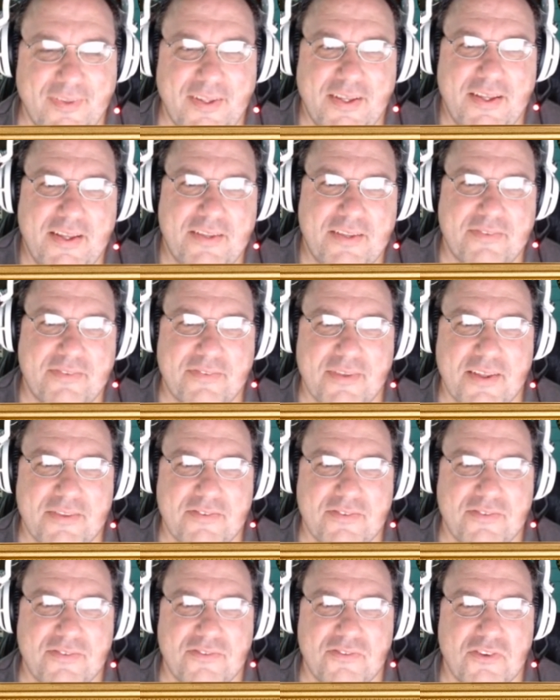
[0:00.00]
it,
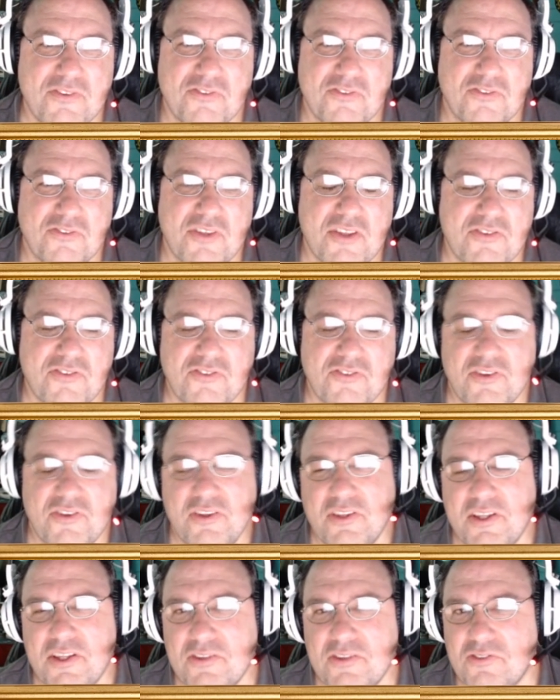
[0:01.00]
it's just it's
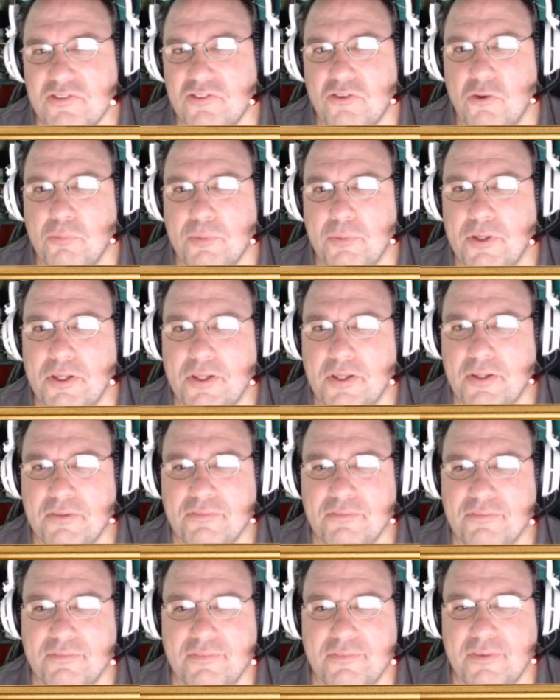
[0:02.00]
silly, it's stupid,
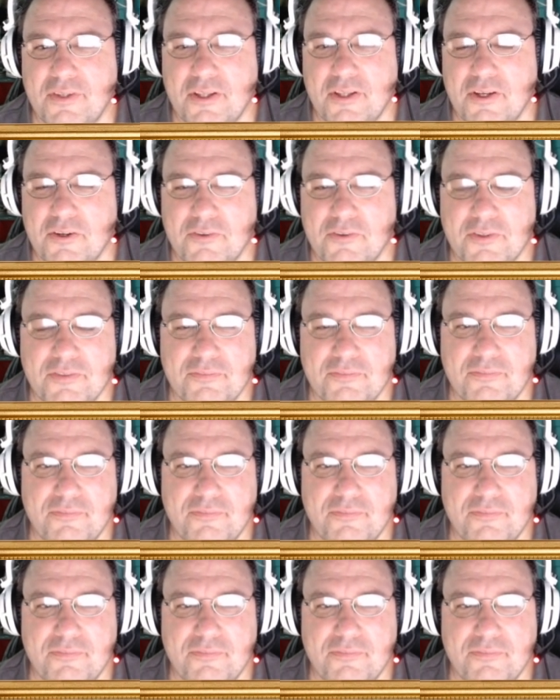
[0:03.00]
and you know, it,